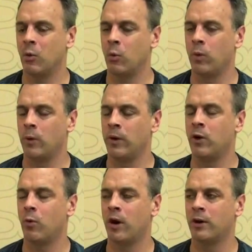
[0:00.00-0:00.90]
We
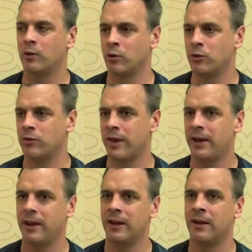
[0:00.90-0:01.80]
don't want to lose that.
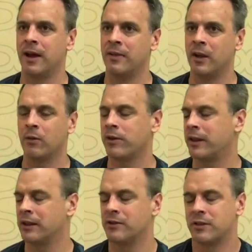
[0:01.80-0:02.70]
And the other thing
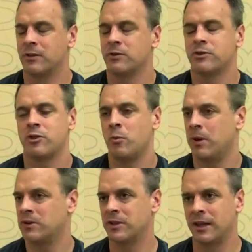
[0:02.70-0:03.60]
is, there's so
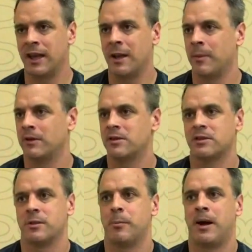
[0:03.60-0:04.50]
much in the game that's
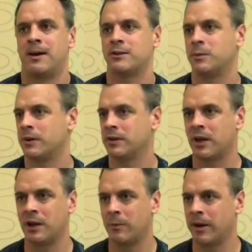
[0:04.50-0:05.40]
just impossible to
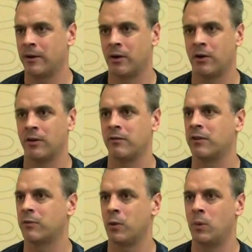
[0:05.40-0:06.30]
talk about it all, even
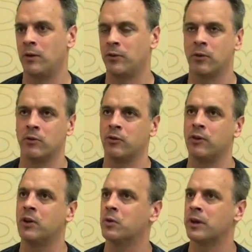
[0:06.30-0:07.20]
if we want to. There's
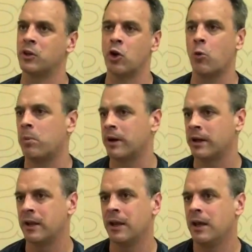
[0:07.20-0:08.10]
literally
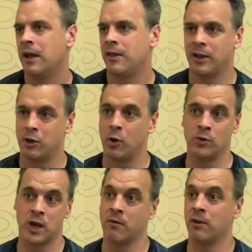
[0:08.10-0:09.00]
nobody that
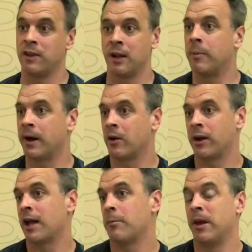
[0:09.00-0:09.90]
knows everything about our
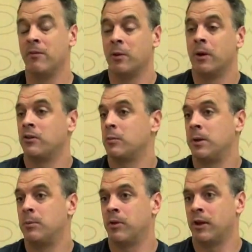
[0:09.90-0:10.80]
game, even amongst the
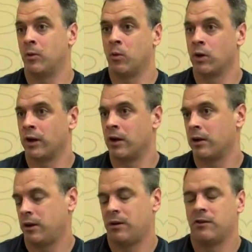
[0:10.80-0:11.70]
people that are working on
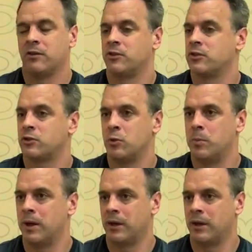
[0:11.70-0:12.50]
it, because it's just too big.